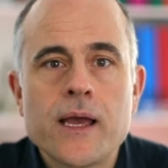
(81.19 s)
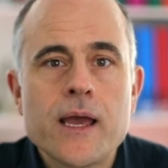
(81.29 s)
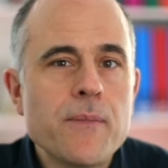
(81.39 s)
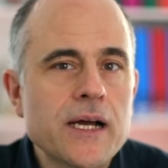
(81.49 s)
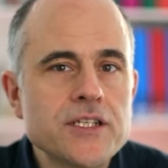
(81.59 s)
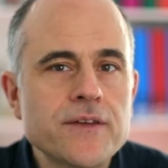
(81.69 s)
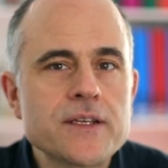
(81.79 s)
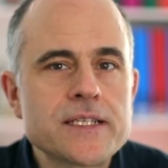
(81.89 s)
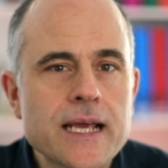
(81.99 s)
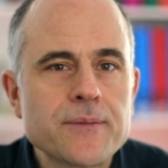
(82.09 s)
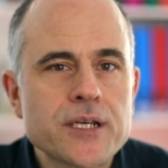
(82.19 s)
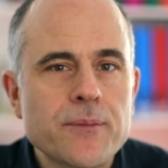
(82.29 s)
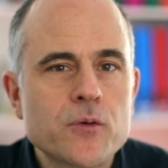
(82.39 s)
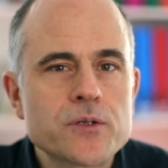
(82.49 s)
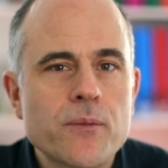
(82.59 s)
Imagine if the same
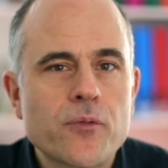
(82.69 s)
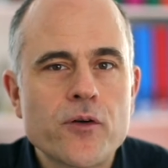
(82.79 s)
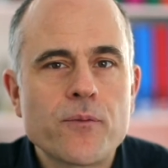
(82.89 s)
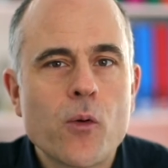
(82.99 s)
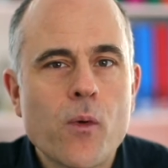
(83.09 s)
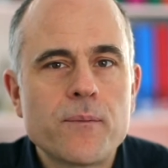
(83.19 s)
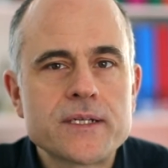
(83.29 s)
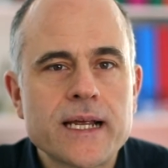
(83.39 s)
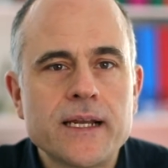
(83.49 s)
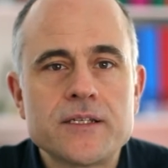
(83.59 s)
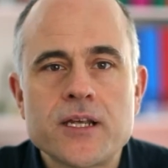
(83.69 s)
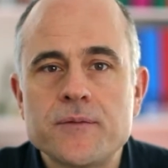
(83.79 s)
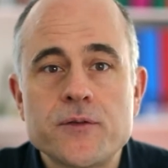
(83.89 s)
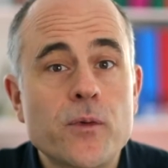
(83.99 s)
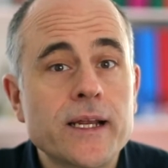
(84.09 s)
team also improved by 1% in
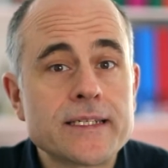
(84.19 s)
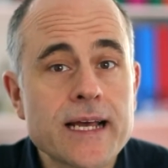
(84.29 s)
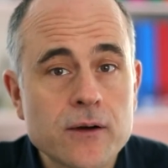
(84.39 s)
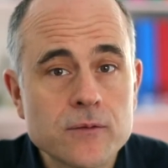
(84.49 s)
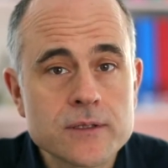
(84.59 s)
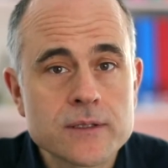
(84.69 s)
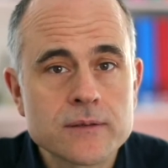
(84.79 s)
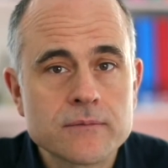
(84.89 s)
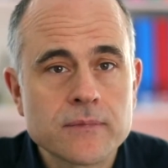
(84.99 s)
terms of winning tackles,